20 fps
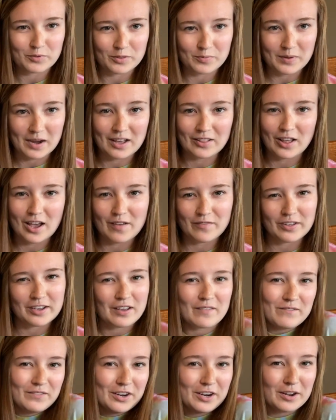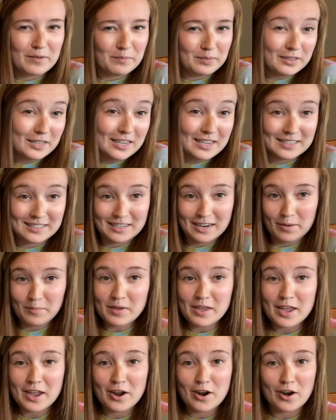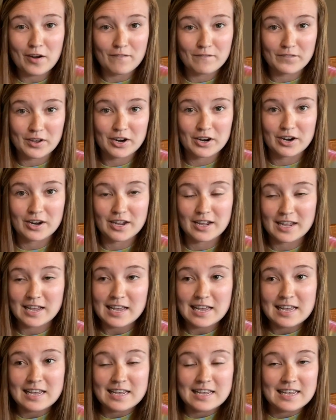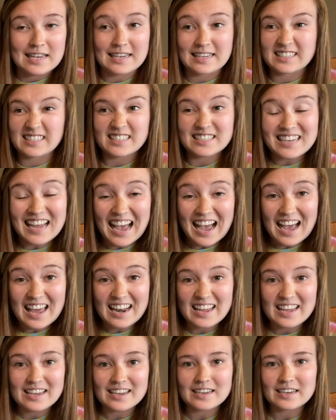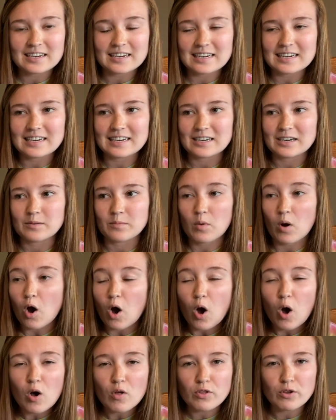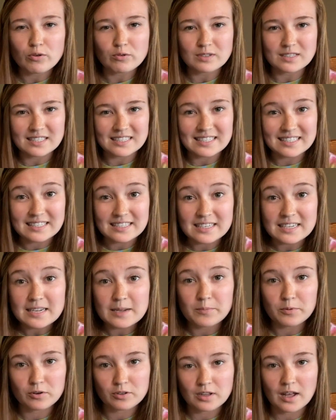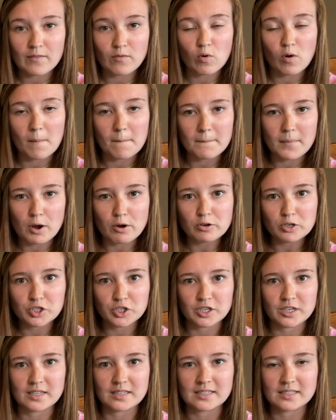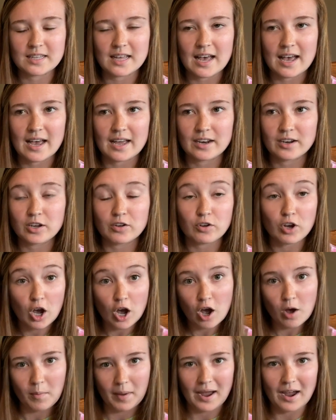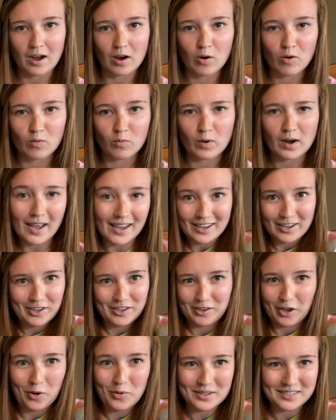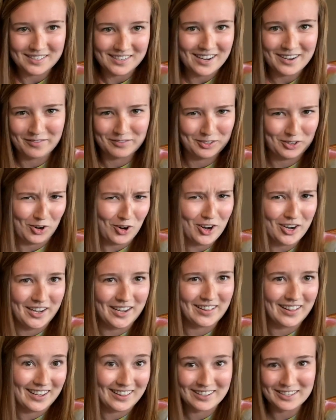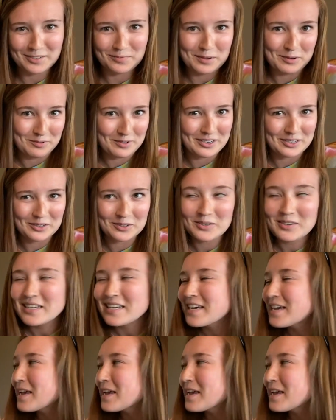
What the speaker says: with my life. I'm very pleased that I'm here. I'm very ecstatic. All those deeper level emotions that come out when I go inside of Target. Let's be real.